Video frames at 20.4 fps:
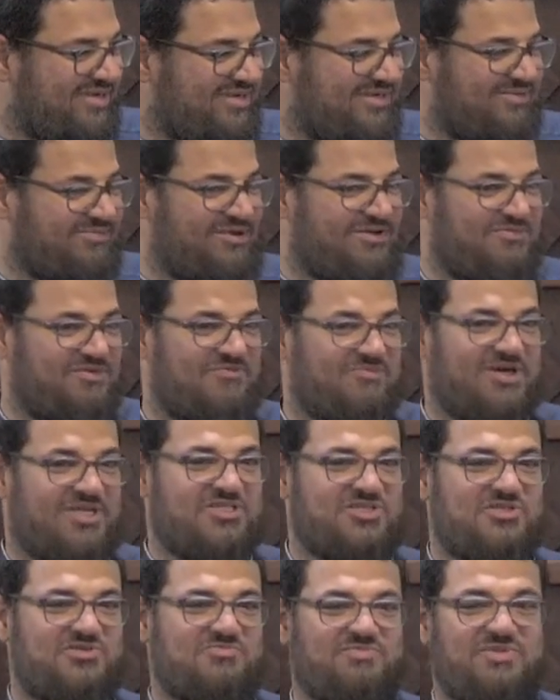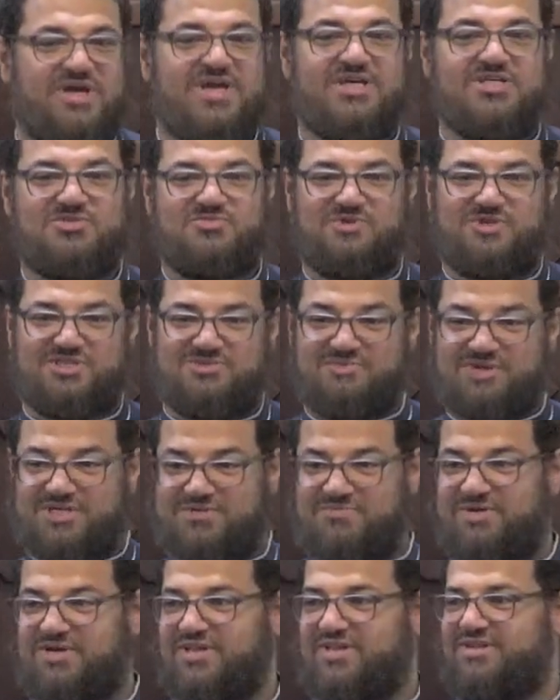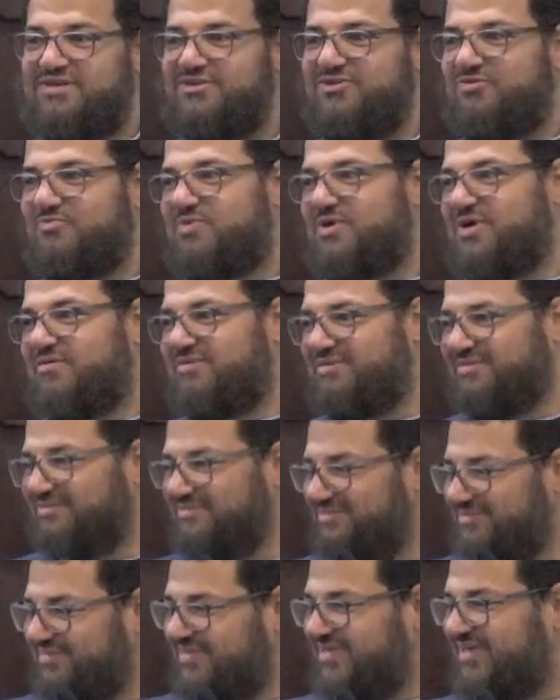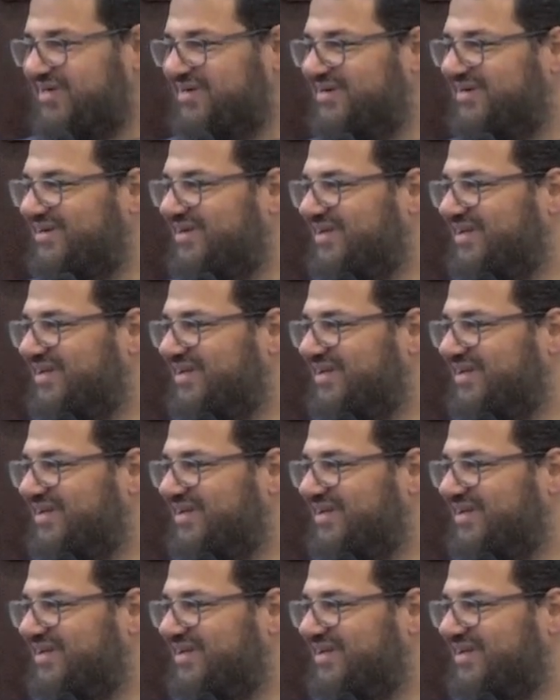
Maybe my husband is much better than your problem, you know?